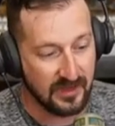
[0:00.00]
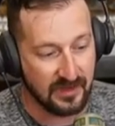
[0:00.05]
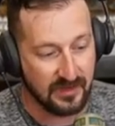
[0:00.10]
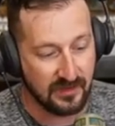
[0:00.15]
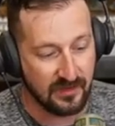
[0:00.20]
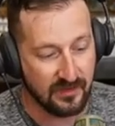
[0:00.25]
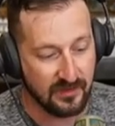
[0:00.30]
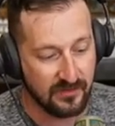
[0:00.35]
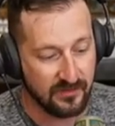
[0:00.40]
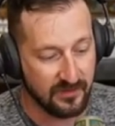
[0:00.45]

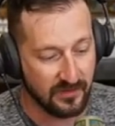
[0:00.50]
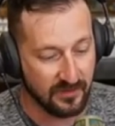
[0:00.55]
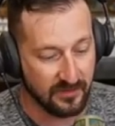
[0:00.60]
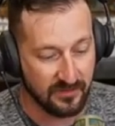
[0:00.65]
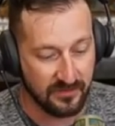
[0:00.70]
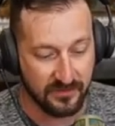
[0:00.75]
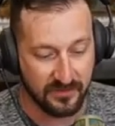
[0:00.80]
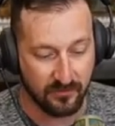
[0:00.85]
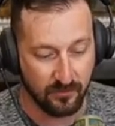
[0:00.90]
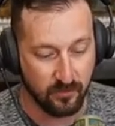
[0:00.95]

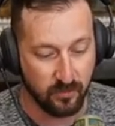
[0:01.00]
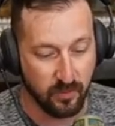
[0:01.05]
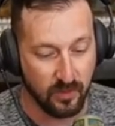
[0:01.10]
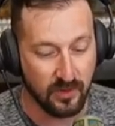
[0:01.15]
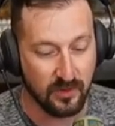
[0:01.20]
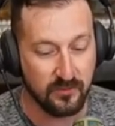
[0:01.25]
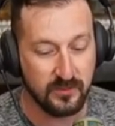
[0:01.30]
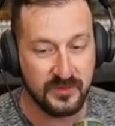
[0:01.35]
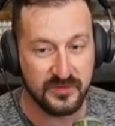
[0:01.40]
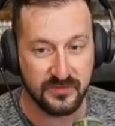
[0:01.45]
The
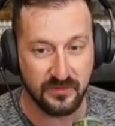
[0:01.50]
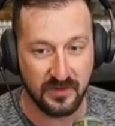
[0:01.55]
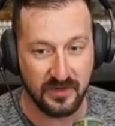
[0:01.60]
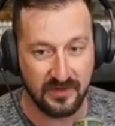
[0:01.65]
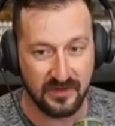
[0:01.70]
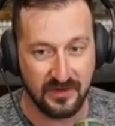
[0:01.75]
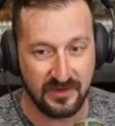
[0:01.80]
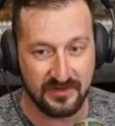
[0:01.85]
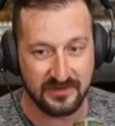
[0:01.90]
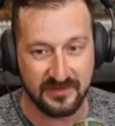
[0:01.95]
word was
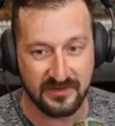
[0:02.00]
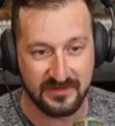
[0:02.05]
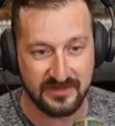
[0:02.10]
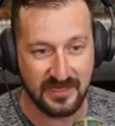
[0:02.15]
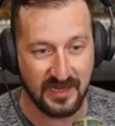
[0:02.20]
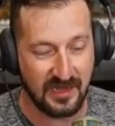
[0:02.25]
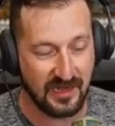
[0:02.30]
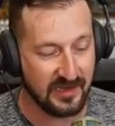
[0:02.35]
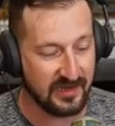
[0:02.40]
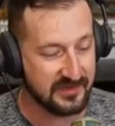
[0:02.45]
written as a
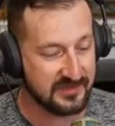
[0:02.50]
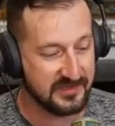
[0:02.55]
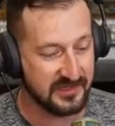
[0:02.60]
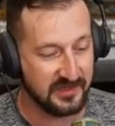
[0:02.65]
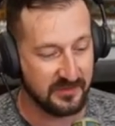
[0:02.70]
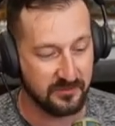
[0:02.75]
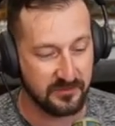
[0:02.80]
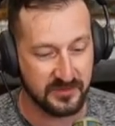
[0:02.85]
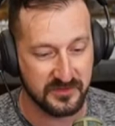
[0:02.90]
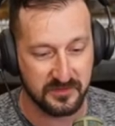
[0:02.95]
tax.
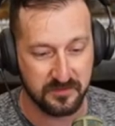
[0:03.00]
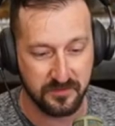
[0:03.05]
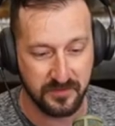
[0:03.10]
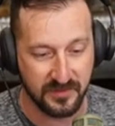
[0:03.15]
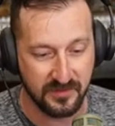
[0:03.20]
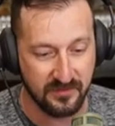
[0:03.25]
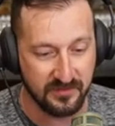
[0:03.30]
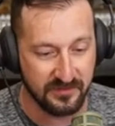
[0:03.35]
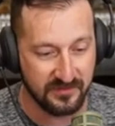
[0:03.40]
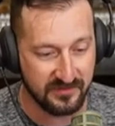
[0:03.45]
It was
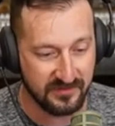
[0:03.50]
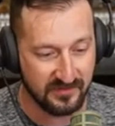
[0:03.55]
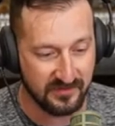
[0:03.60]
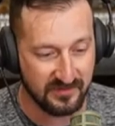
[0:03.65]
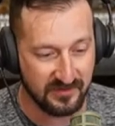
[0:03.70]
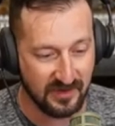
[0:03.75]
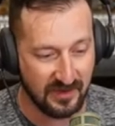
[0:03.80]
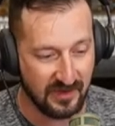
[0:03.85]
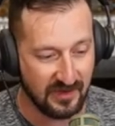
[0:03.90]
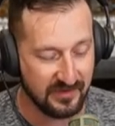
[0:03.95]
billed as a
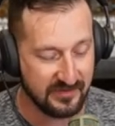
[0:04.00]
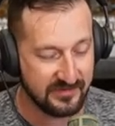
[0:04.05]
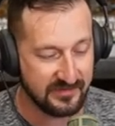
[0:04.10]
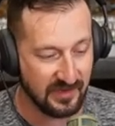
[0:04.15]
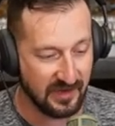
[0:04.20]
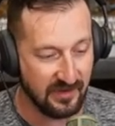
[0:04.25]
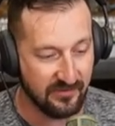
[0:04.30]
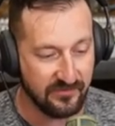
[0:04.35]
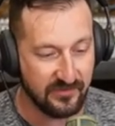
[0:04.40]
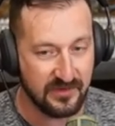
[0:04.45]

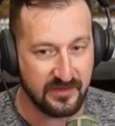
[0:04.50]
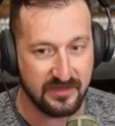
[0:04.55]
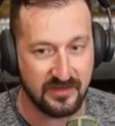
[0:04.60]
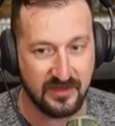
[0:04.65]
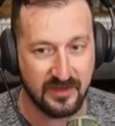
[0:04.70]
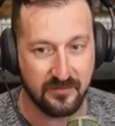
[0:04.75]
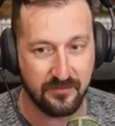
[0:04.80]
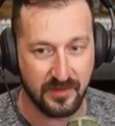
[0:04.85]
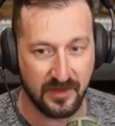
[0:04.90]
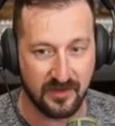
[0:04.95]
tax.
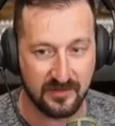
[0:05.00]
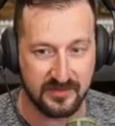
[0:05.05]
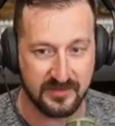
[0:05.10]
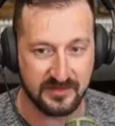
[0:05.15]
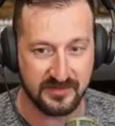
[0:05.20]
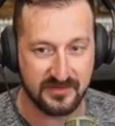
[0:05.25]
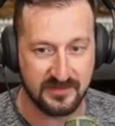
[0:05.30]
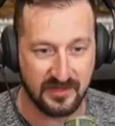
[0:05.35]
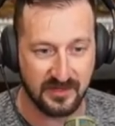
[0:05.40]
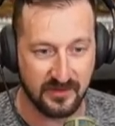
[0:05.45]
Everything about
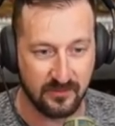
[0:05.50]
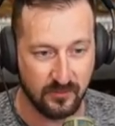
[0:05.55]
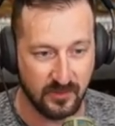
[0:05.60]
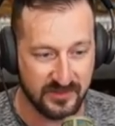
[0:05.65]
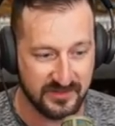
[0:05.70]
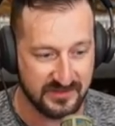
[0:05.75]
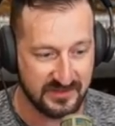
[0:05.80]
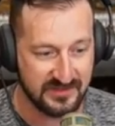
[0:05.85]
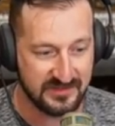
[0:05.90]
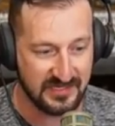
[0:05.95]
this thing
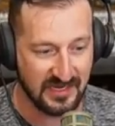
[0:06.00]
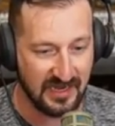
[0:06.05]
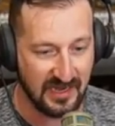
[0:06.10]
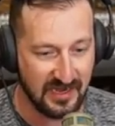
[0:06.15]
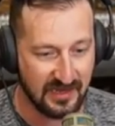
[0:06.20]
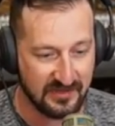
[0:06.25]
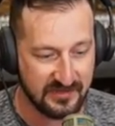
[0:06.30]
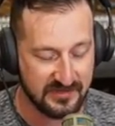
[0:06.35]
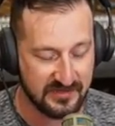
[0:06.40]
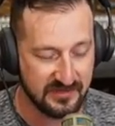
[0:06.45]
was a
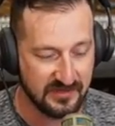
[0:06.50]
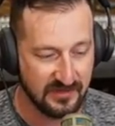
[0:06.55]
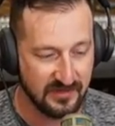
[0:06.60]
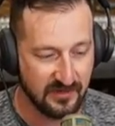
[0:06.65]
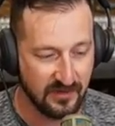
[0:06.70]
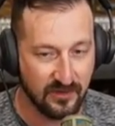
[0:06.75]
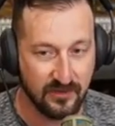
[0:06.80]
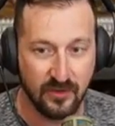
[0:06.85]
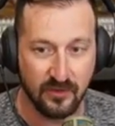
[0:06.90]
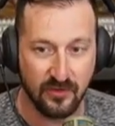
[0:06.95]
tax.
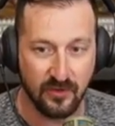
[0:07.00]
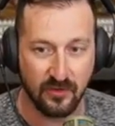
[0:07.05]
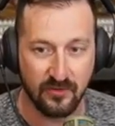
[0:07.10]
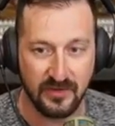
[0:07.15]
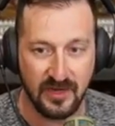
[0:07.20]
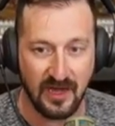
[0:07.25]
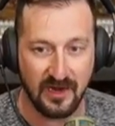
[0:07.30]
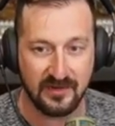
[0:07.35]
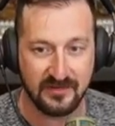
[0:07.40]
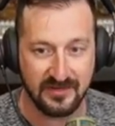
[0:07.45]
Or no,
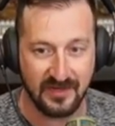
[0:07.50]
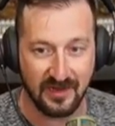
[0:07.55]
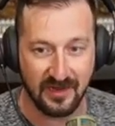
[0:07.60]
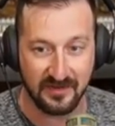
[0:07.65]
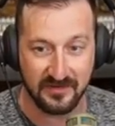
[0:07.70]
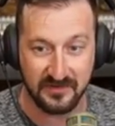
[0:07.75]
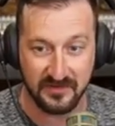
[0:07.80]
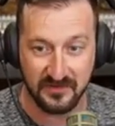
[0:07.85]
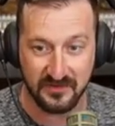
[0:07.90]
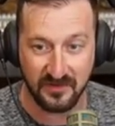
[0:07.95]
not a
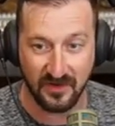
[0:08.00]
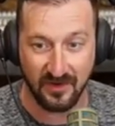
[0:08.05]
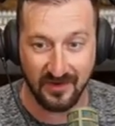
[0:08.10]
tax.